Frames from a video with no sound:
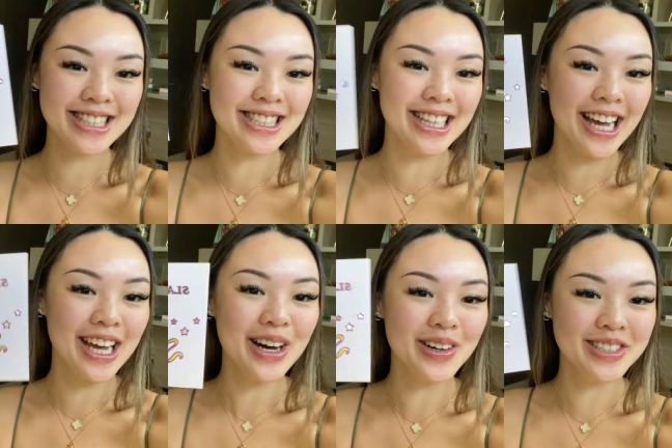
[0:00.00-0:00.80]

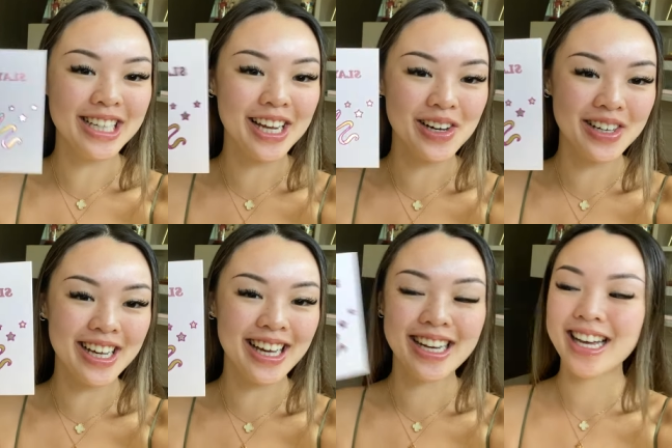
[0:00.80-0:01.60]
Slay All Day on
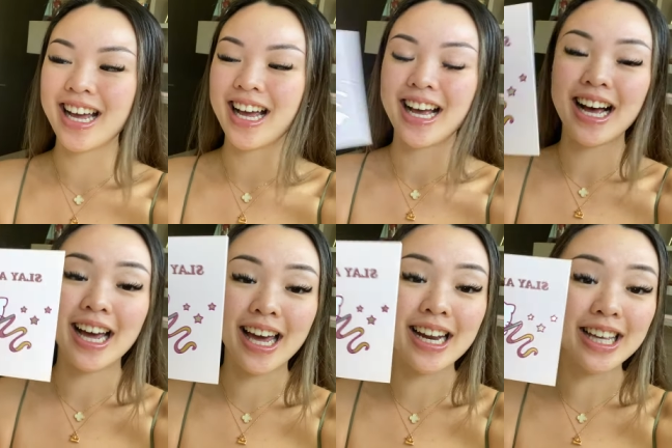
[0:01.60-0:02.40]
it,
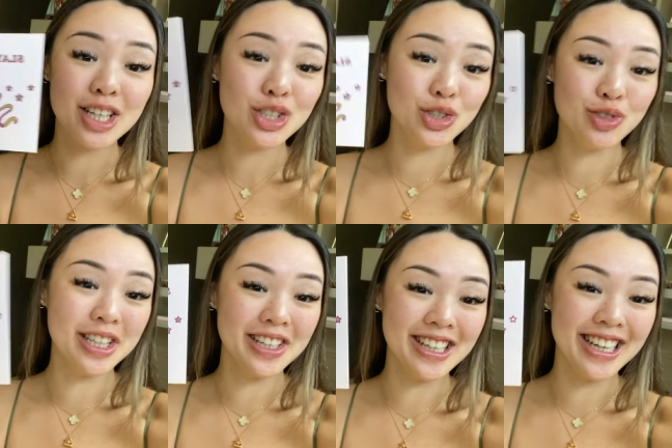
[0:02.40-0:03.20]
and I think she's
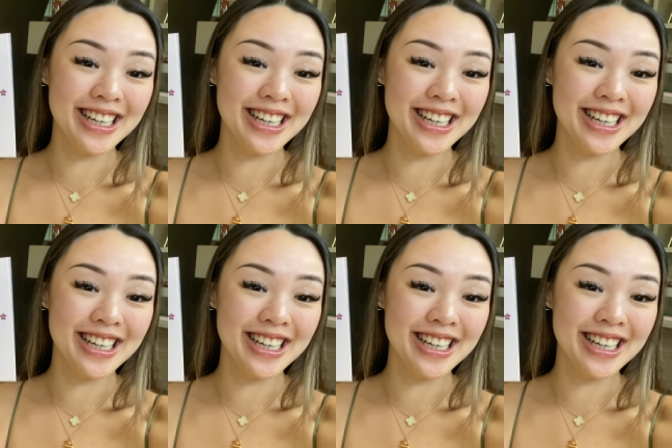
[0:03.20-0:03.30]
really gonna like